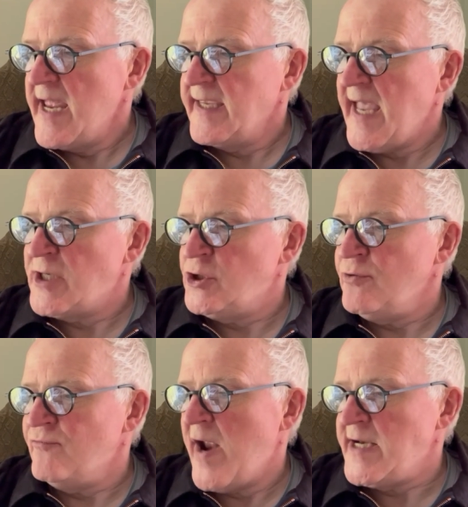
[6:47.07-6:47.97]
get you
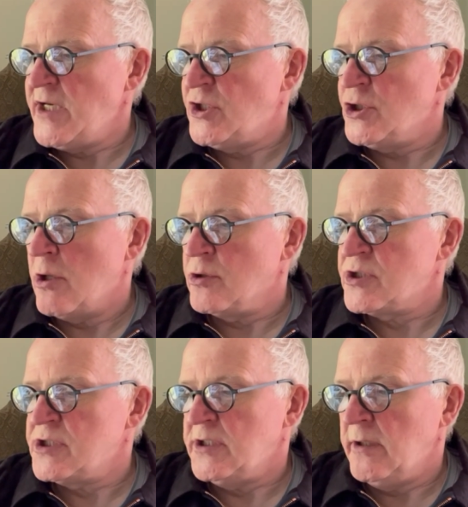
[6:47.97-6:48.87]
ready, dog's
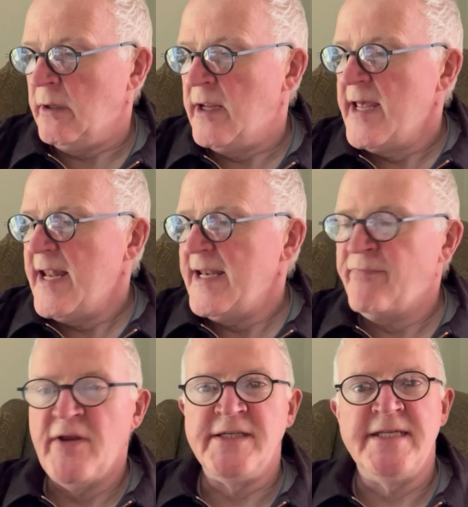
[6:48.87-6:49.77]
son, let
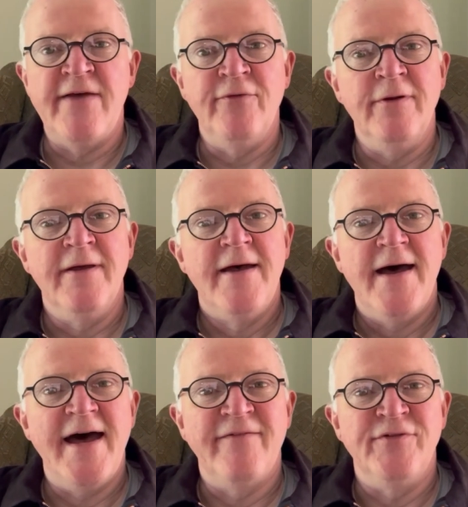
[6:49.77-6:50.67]
the devil
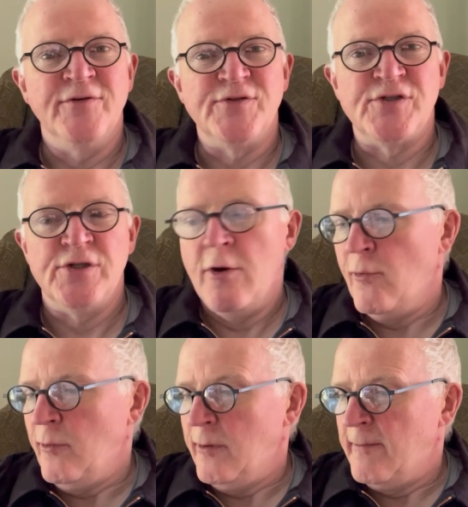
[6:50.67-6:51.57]
have your
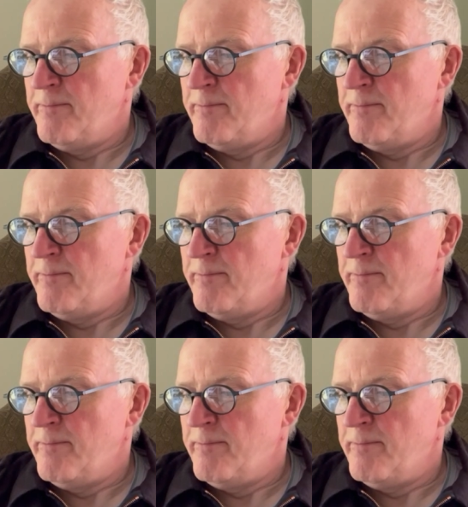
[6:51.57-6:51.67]
soul,